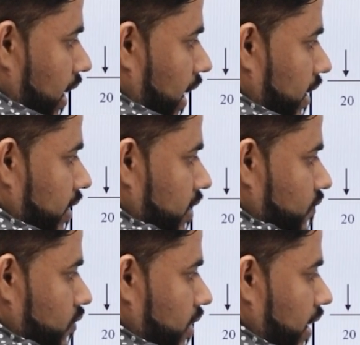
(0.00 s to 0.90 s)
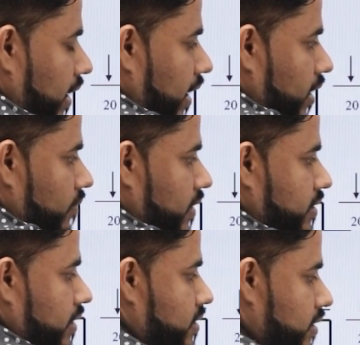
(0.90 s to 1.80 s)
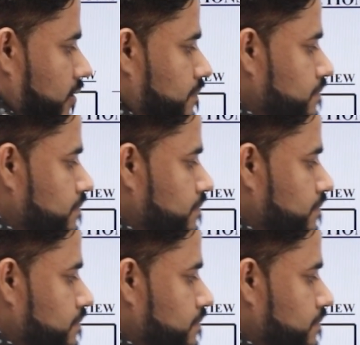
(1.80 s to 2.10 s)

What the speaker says: and this would again be 60.